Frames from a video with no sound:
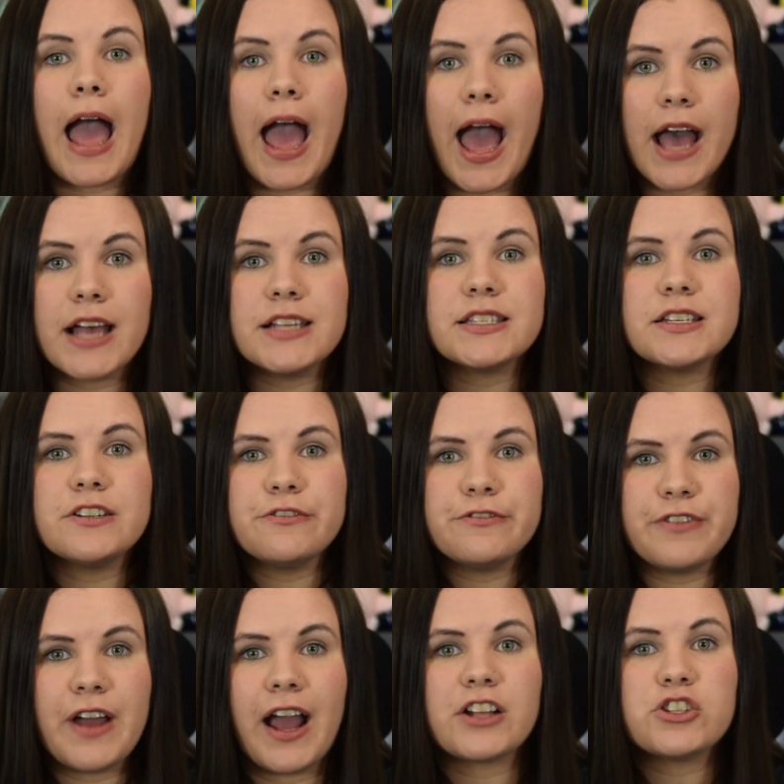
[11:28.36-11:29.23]
has in
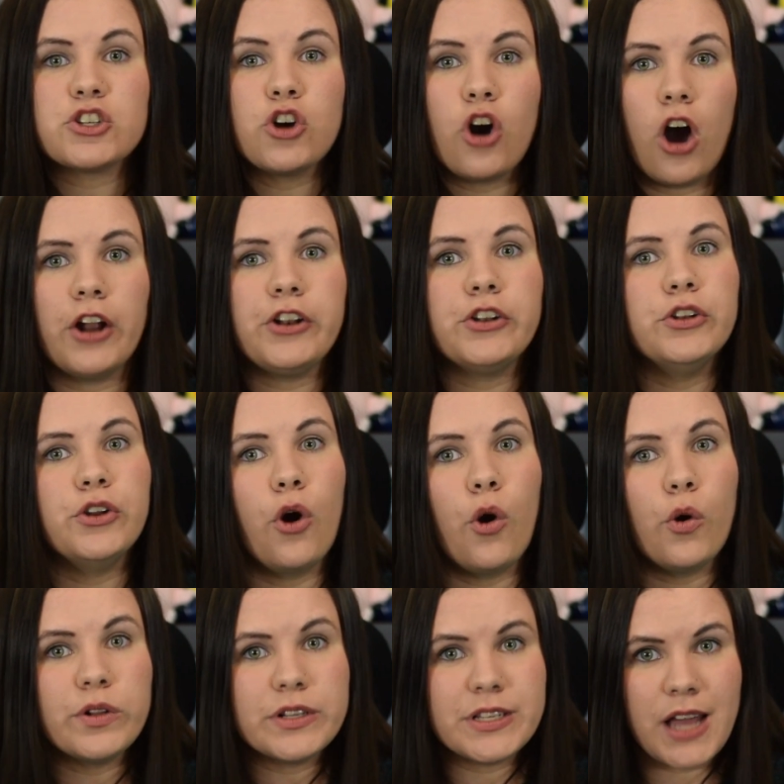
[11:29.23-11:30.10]
fact got
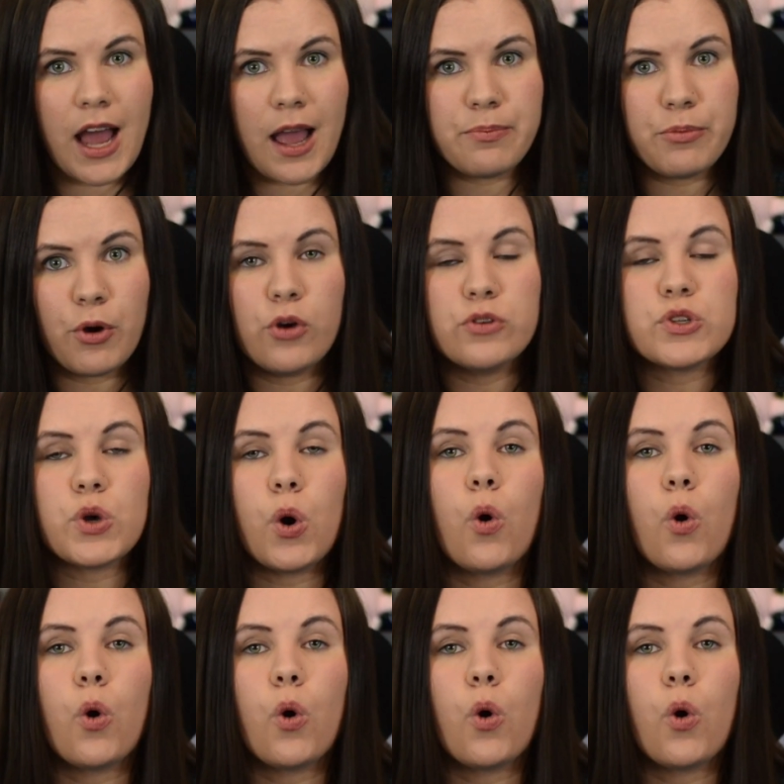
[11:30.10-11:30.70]
no typos